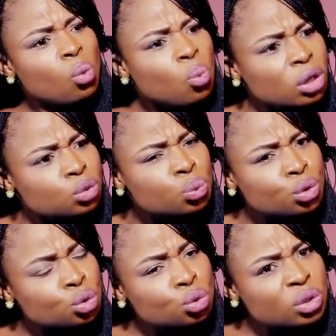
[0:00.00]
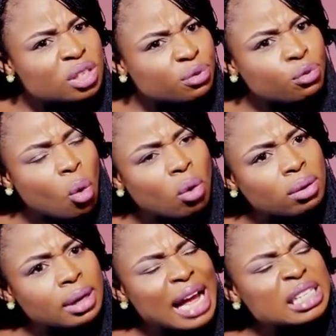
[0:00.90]
What would you use it for?
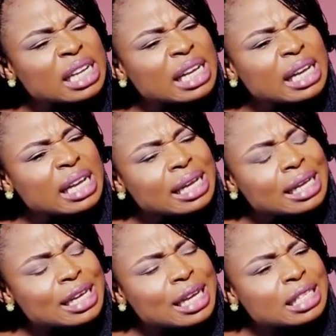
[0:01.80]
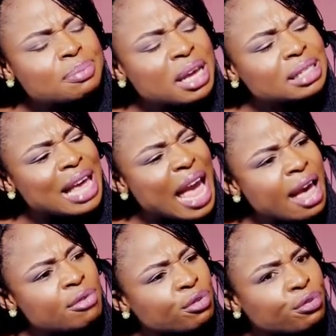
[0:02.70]
And it makes
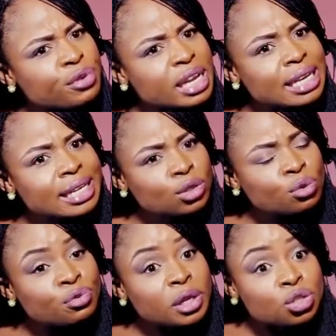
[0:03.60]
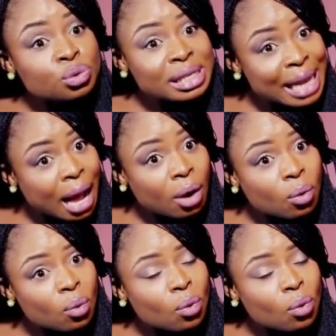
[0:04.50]
every little victory now